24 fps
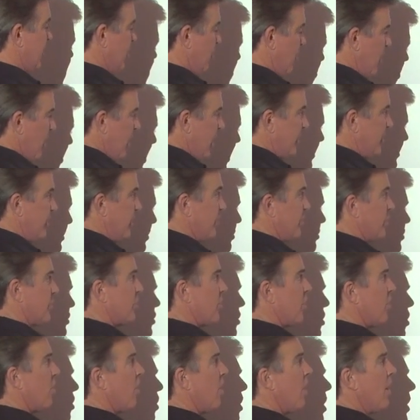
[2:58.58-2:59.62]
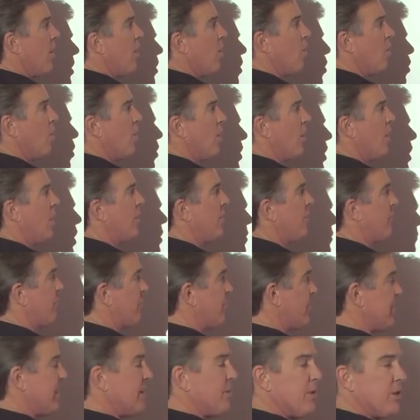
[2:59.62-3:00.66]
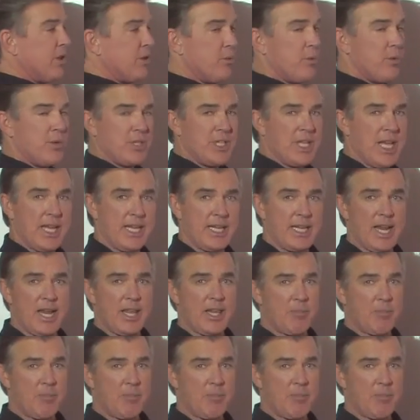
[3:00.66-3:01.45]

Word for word: you want to. So uh, the first thing we do when we take it out of